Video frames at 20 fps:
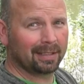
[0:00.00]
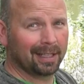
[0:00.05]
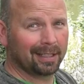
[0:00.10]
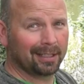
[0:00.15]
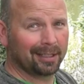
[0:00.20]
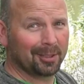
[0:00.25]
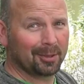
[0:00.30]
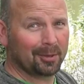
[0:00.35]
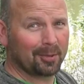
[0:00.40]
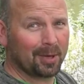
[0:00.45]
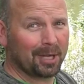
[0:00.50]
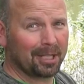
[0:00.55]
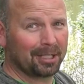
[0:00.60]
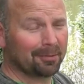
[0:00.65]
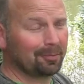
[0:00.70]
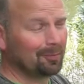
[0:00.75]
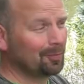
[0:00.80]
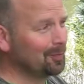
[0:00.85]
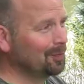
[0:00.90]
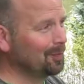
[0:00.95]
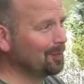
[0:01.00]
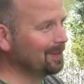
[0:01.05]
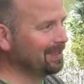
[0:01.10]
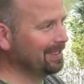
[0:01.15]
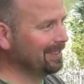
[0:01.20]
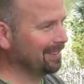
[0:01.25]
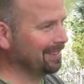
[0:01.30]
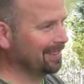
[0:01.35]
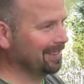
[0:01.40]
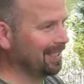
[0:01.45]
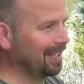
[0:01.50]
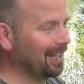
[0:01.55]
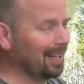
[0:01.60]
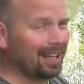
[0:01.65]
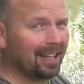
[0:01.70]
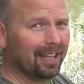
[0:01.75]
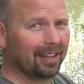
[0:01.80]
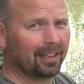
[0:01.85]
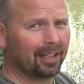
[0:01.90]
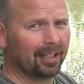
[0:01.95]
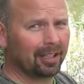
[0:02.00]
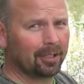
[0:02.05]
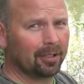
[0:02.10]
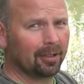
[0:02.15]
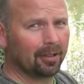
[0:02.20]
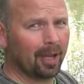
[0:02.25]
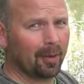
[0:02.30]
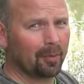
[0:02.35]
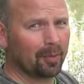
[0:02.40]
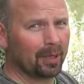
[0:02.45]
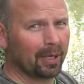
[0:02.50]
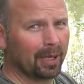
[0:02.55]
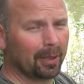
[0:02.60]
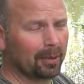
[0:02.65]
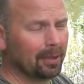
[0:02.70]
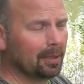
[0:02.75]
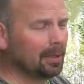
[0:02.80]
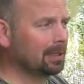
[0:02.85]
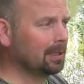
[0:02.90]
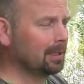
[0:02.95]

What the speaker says: deadly as well. I think I'll cut that bit out.